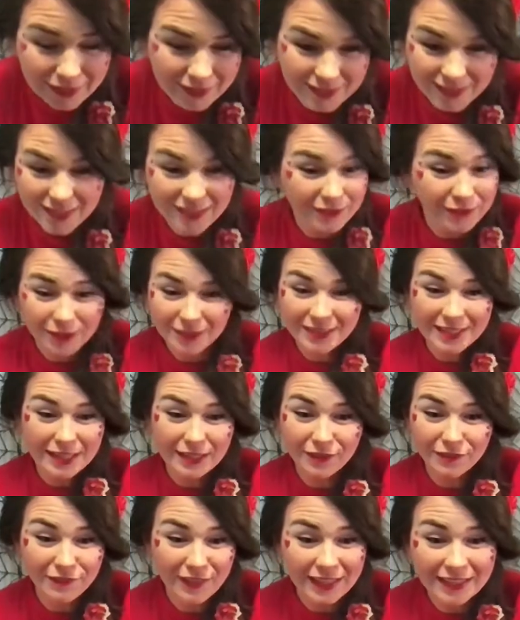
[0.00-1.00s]
I'm not seeing your
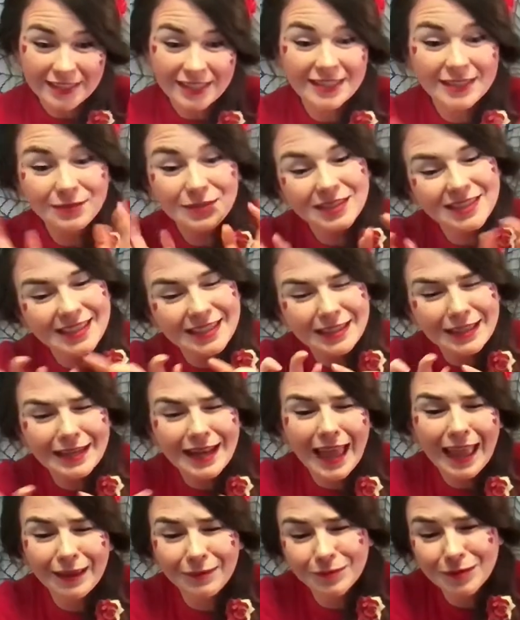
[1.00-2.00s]
faces, I'm just seeing the
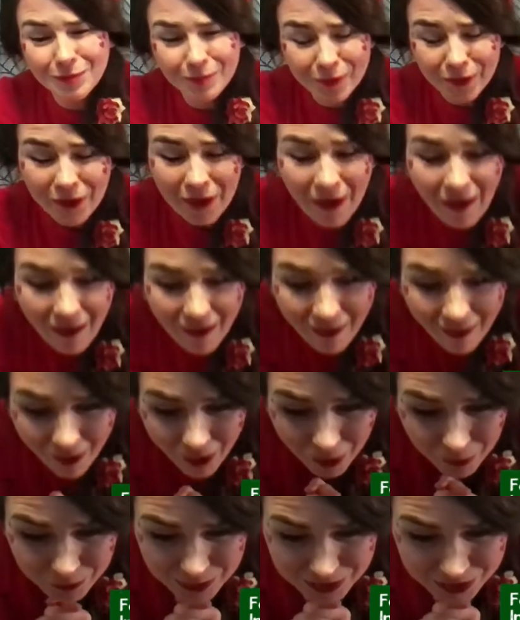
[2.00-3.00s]
names, but oh, it's
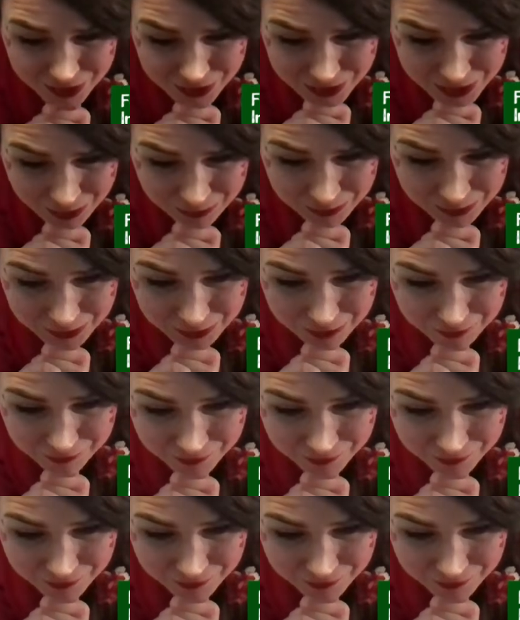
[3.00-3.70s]
just so lovely.